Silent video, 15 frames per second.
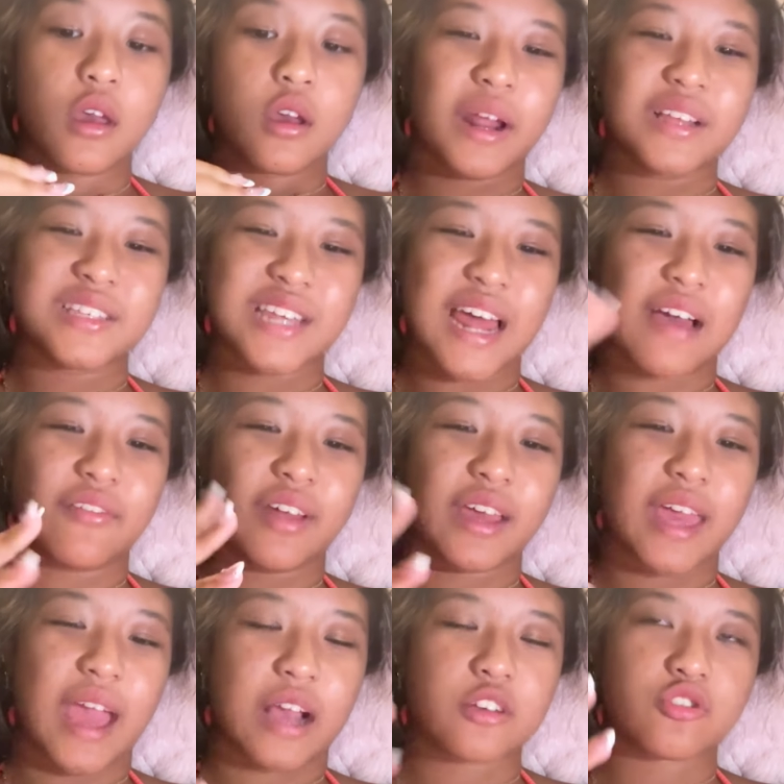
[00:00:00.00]
But I did have
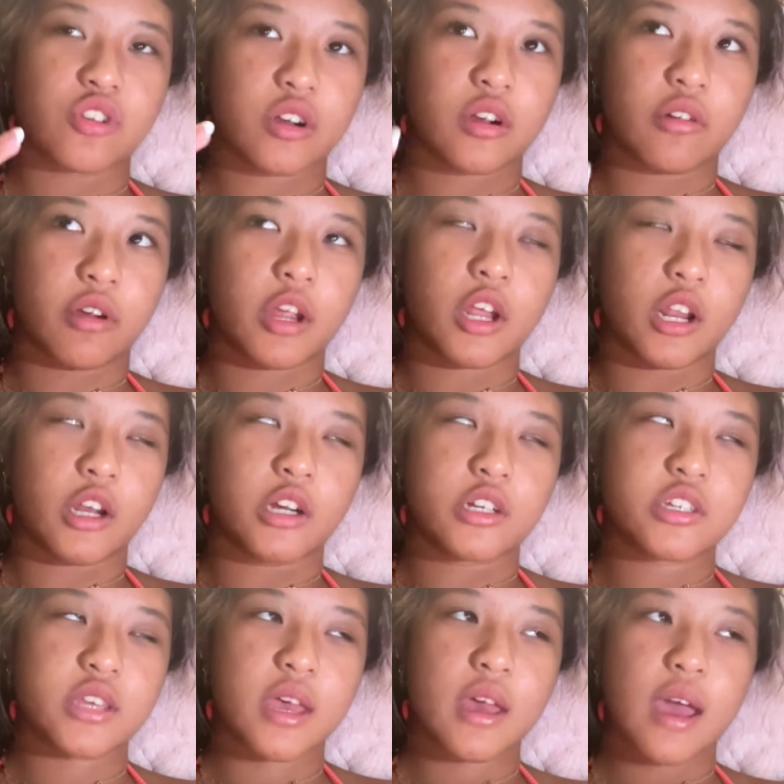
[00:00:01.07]
like
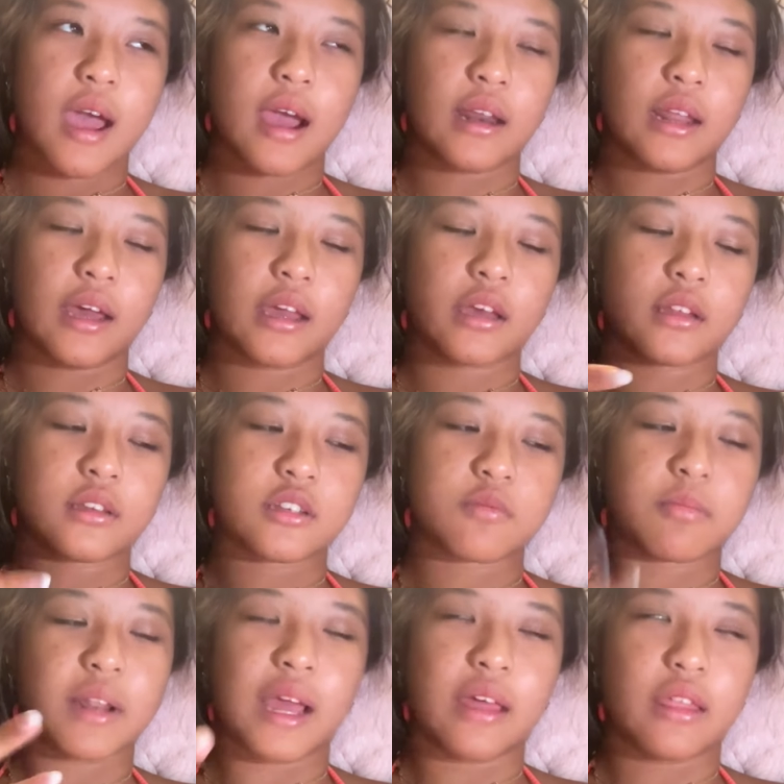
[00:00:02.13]
extracurriculars and like this
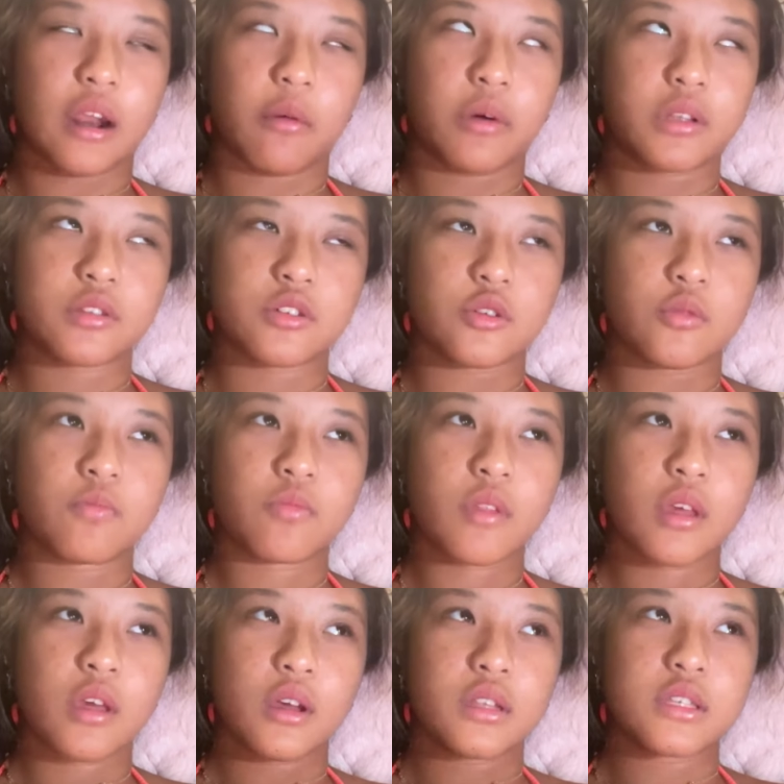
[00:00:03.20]
play that I went to
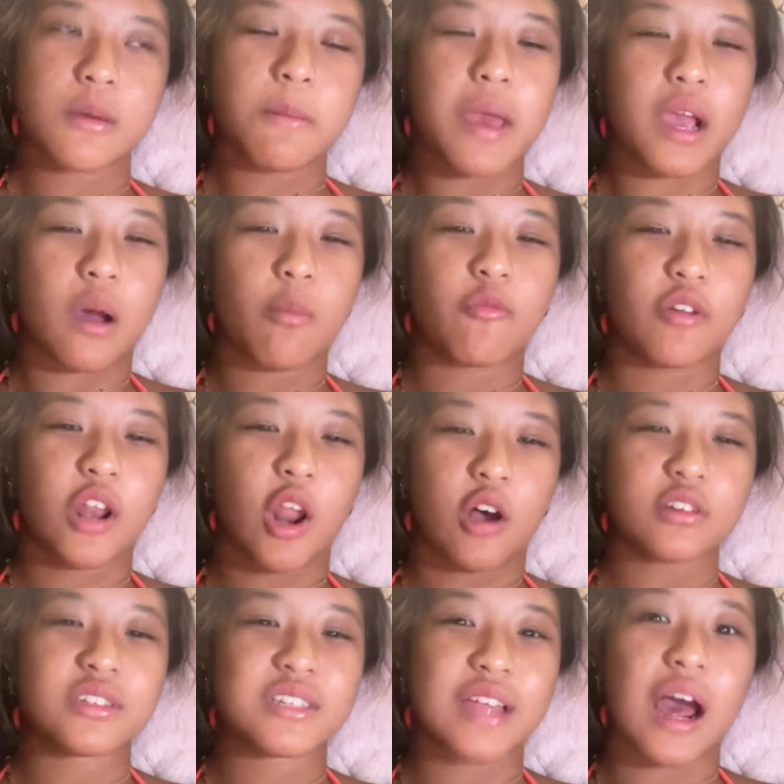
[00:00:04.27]
to make up for
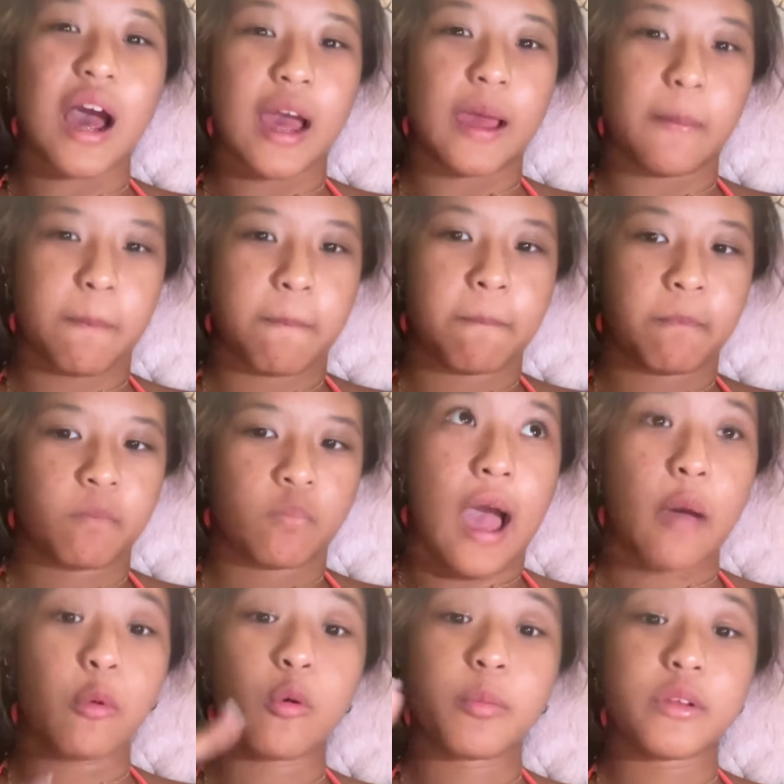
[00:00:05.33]
lost time.
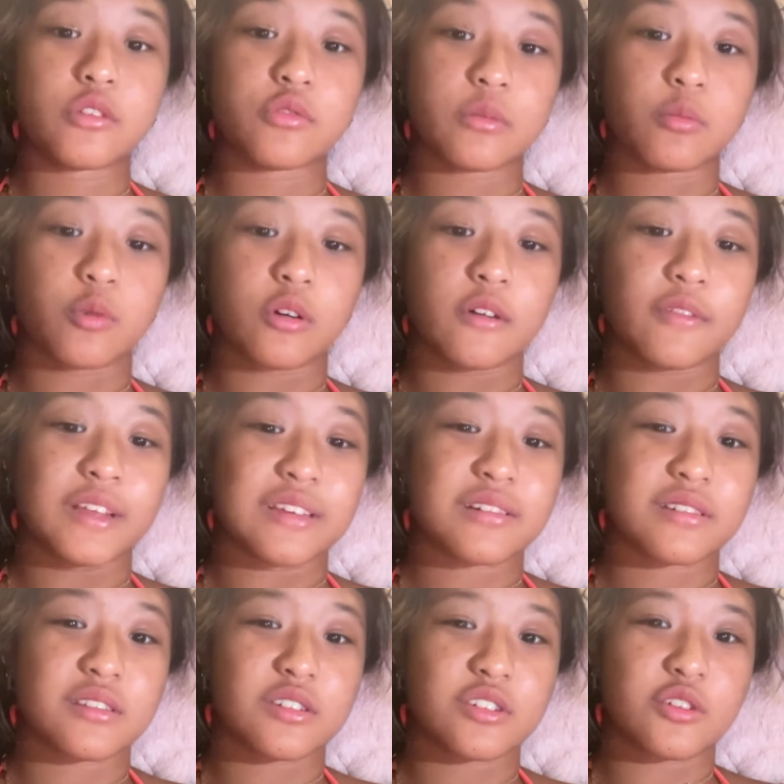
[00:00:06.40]
I will be doing more of these
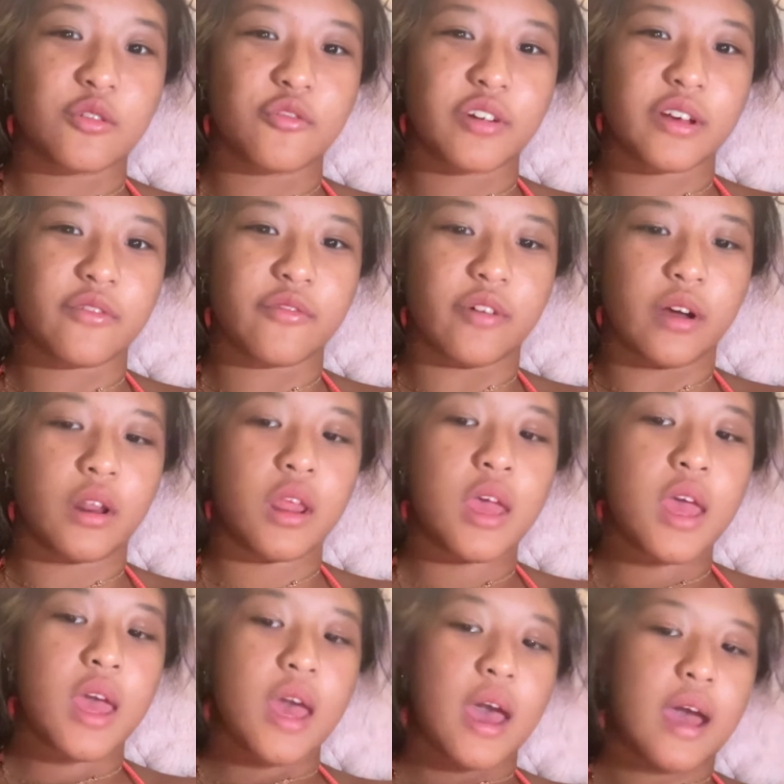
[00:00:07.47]
because they're so freaking fun
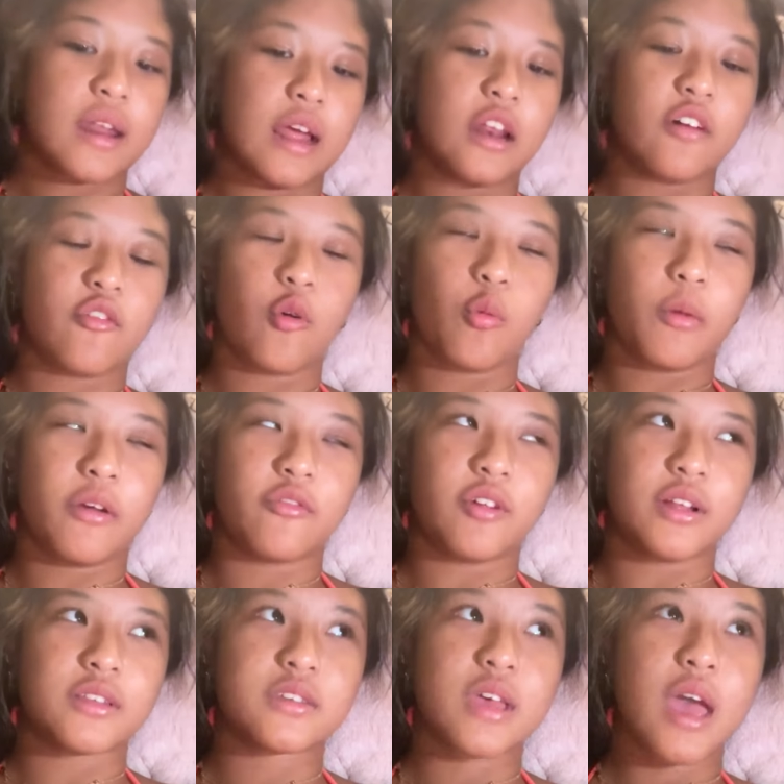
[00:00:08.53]
and I love all my
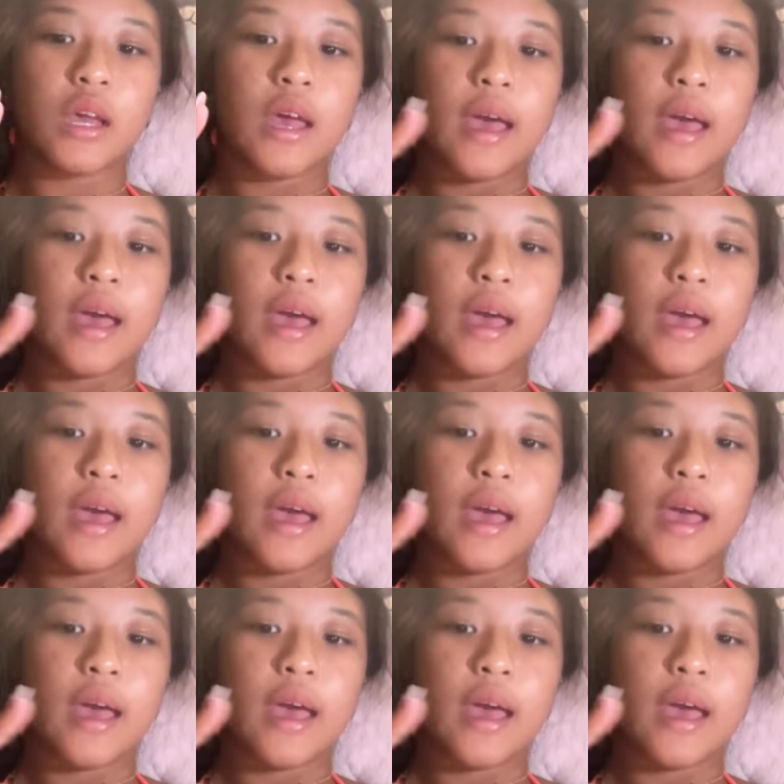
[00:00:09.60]
friends.